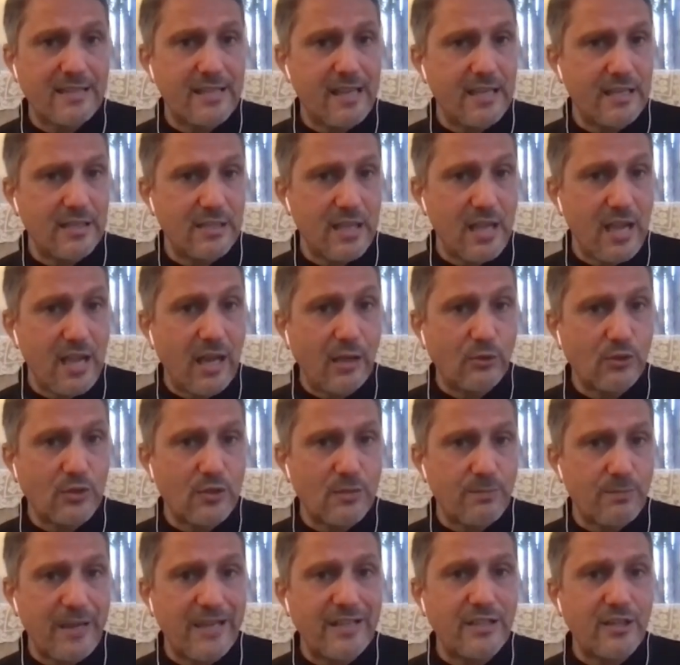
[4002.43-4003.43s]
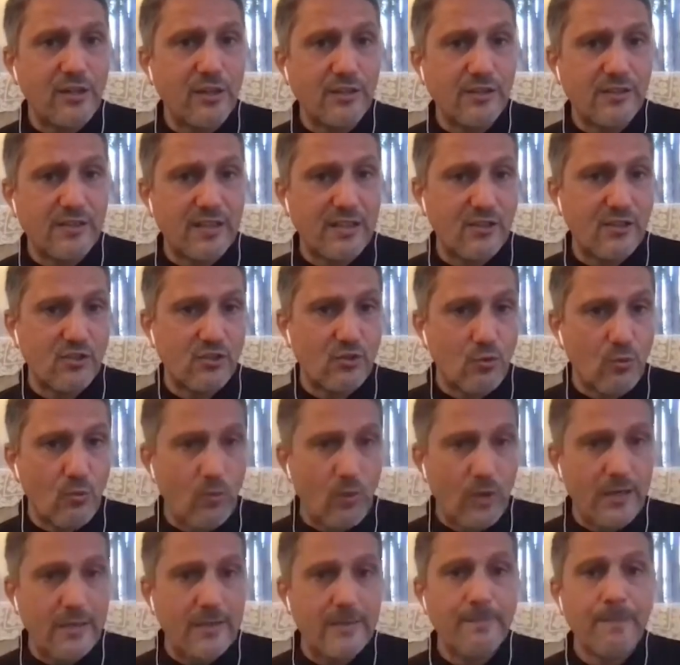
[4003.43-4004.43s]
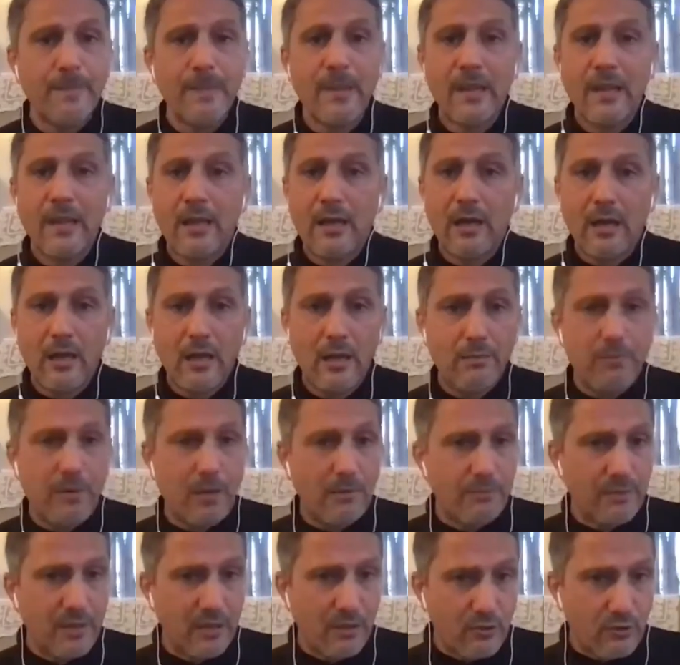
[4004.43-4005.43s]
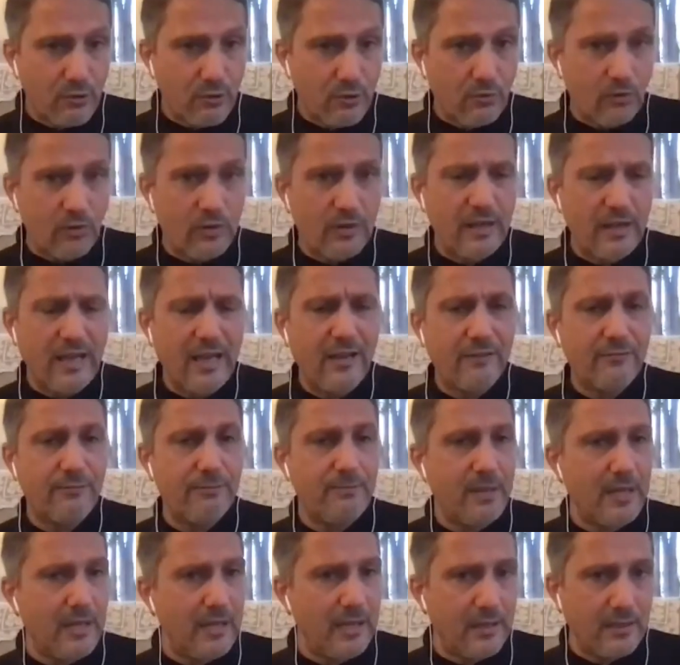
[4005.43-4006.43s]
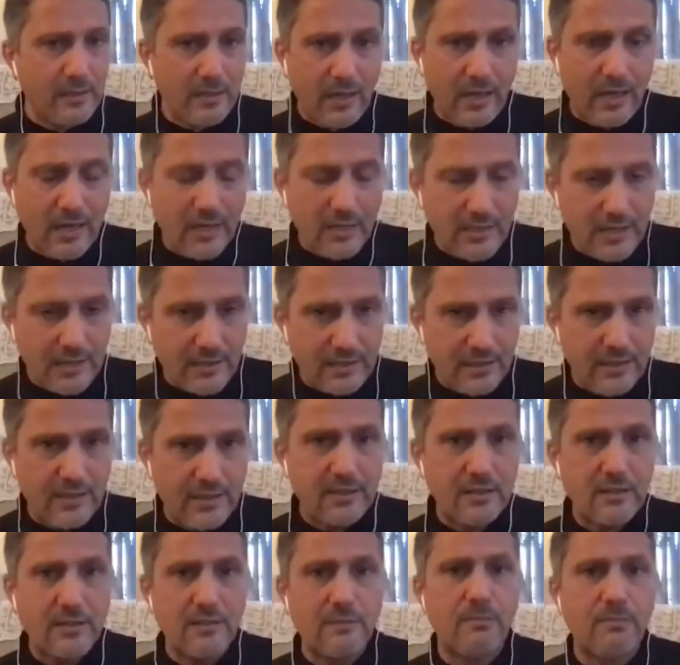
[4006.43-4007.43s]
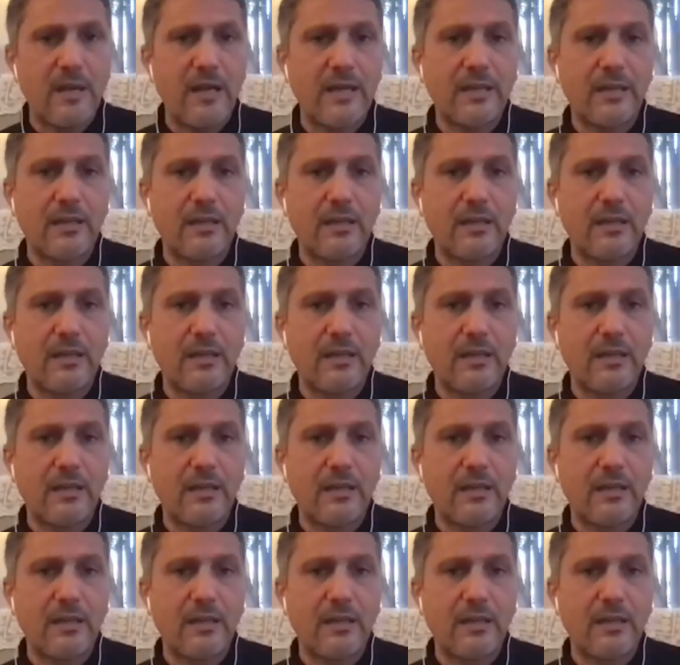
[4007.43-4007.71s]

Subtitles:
They outspent her 6-1, pumping $3.5 million, at least is my